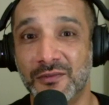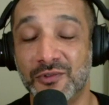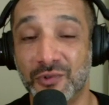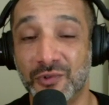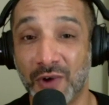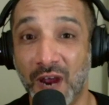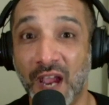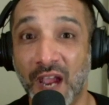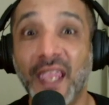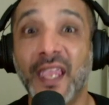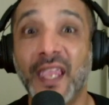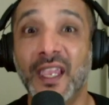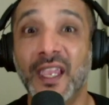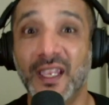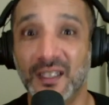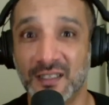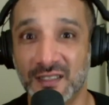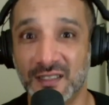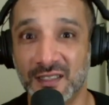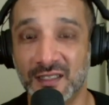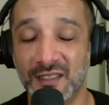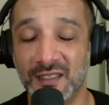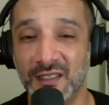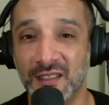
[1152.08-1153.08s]
try
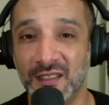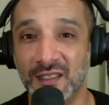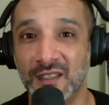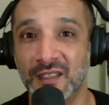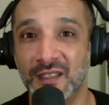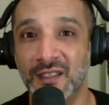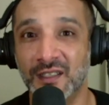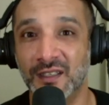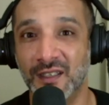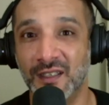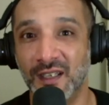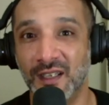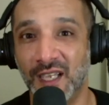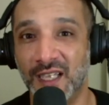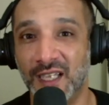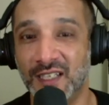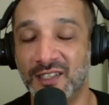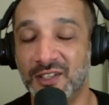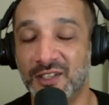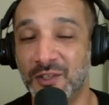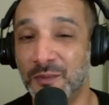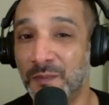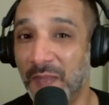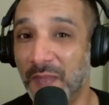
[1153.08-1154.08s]
it
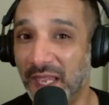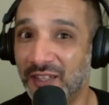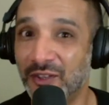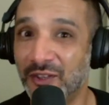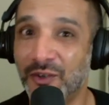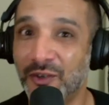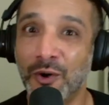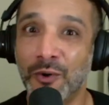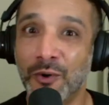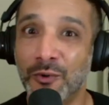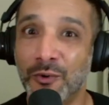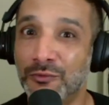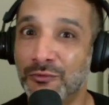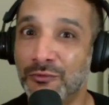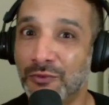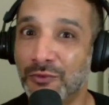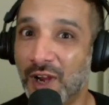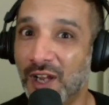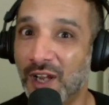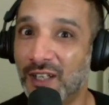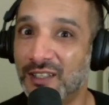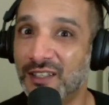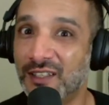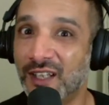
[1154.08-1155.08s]
and to make their own
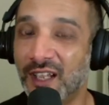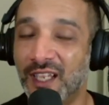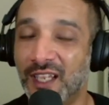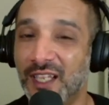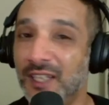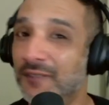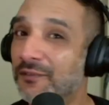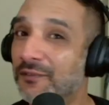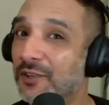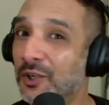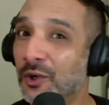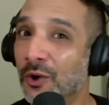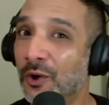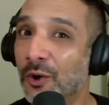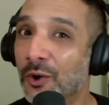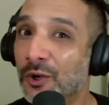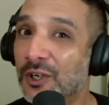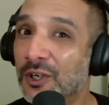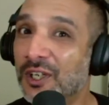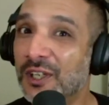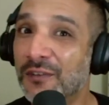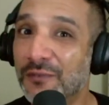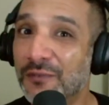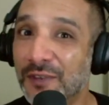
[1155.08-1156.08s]
raw diet, if you're
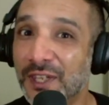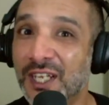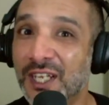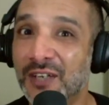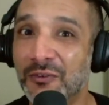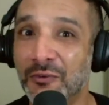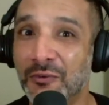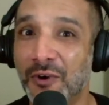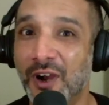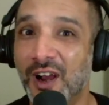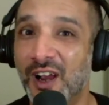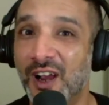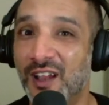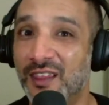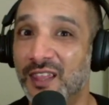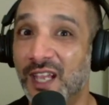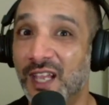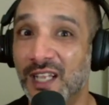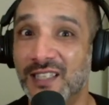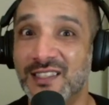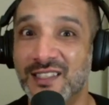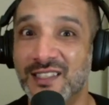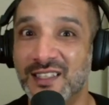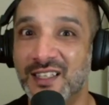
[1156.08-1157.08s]
already feeding raw,
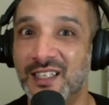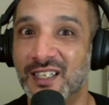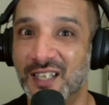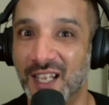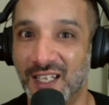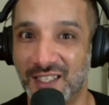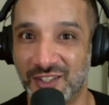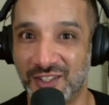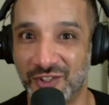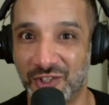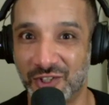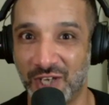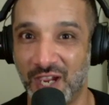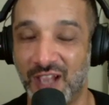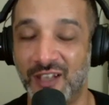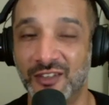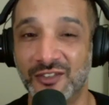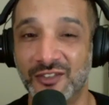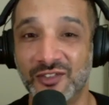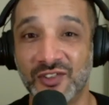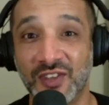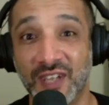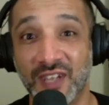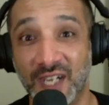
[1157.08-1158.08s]
that's the next
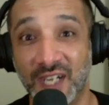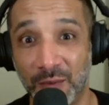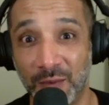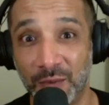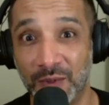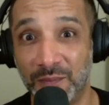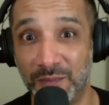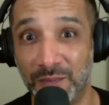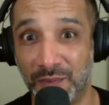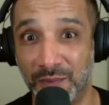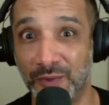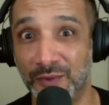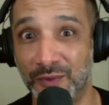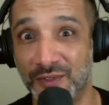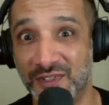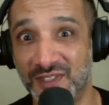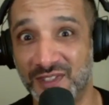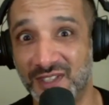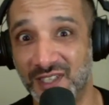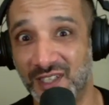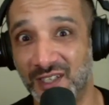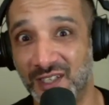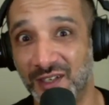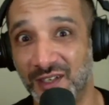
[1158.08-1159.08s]
challenge that I would pose
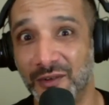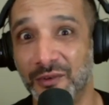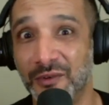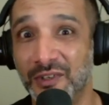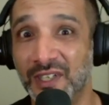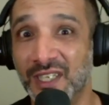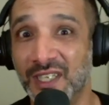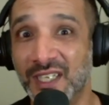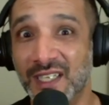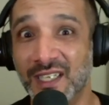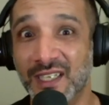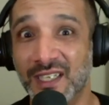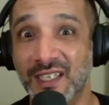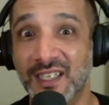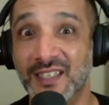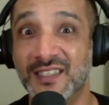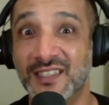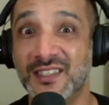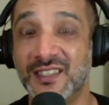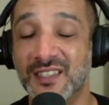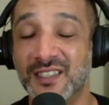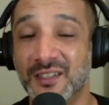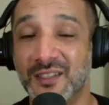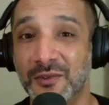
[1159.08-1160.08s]
to you,
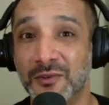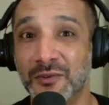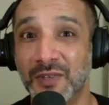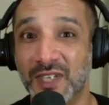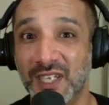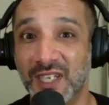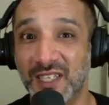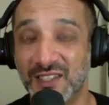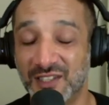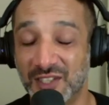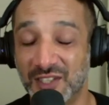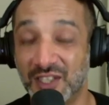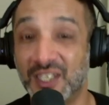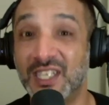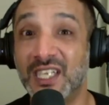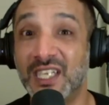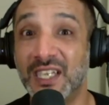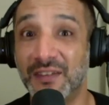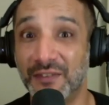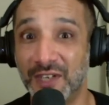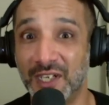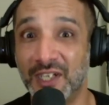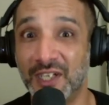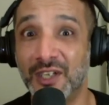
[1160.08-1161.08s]
is to
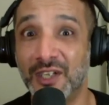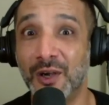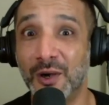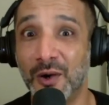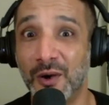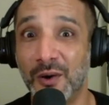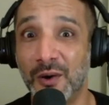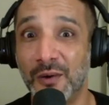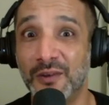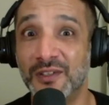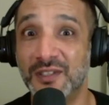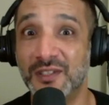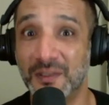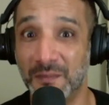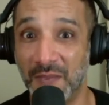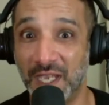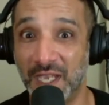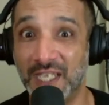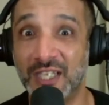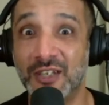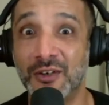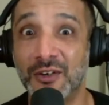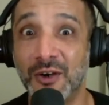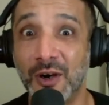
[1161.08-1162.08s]
give it a go, to
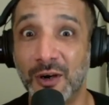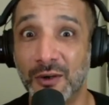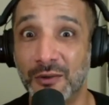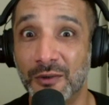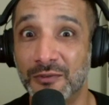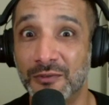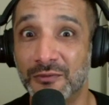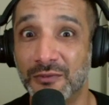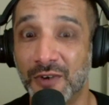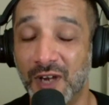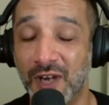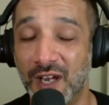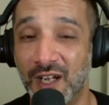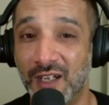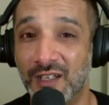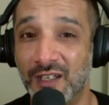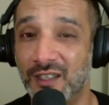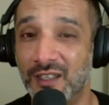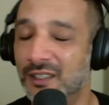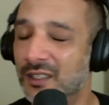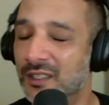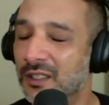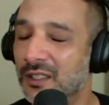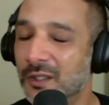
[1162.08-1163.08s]
make your own
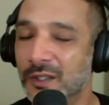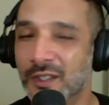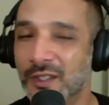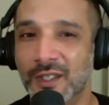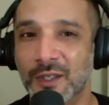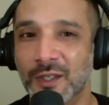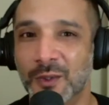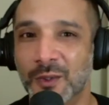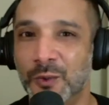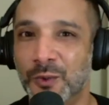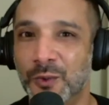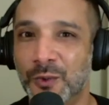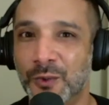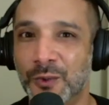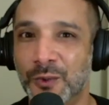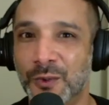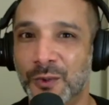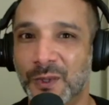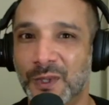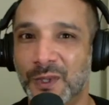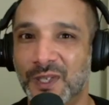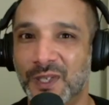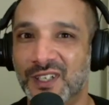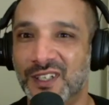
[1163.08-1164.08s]
raw.
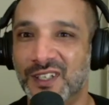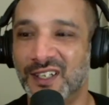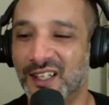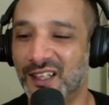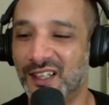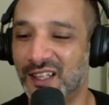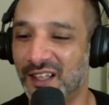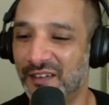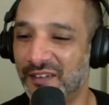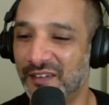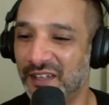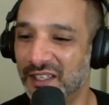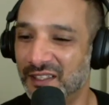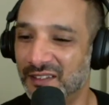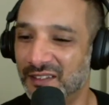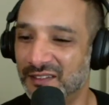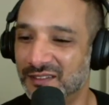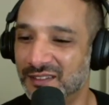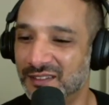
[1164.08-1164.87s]
Ooh, you're gonna love it.